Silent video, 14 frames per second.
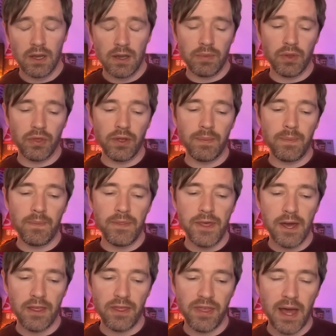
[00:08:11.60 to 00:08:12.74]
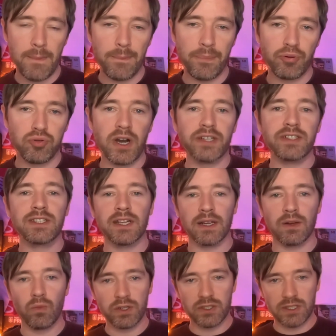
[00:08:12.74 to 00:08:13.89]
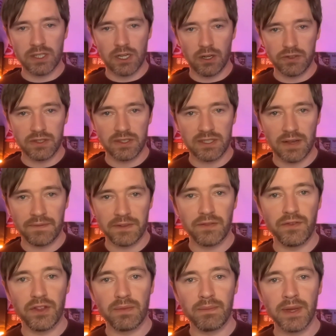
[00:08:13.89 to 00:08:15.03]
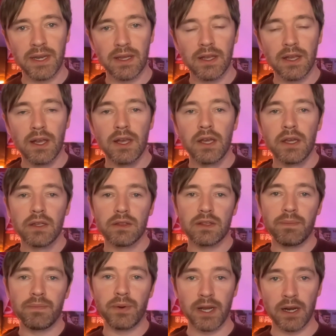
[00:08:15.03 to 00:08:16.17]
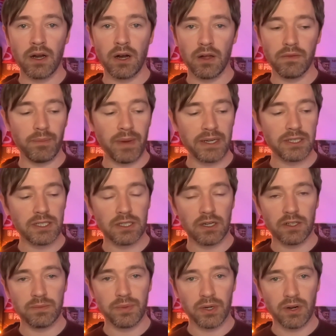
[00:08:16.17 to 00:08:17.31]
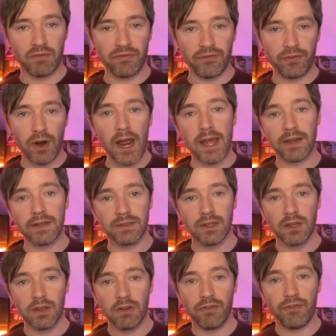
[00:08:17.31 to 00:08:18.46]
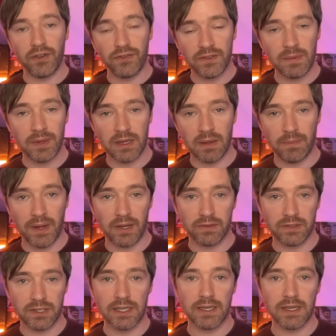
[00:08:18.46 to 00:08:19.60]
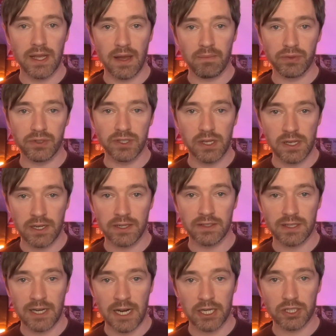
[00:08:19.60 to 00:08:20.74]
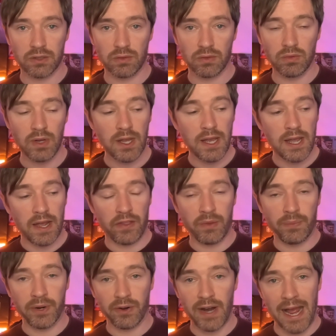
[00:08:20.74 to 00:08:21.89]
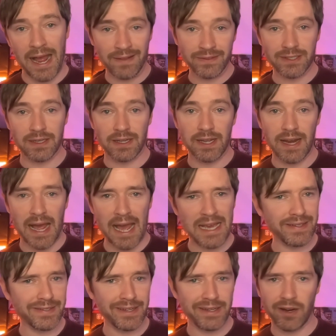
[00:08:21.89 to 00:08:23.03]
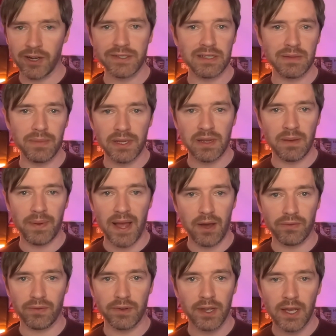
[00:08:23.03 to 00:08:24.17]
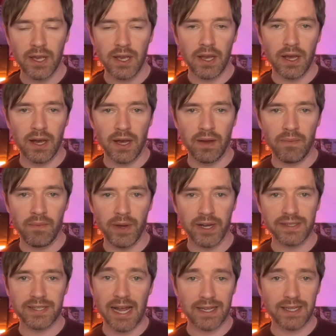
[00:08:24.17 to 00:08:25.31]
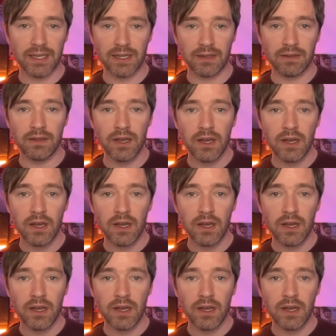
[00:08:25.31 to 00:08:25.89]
But that pressing, once it got to the 75th minute, Manchester United bring on Fred, £50 million CDM, Brazilian international, and they bring on Anthony, an 80, £90 million attacking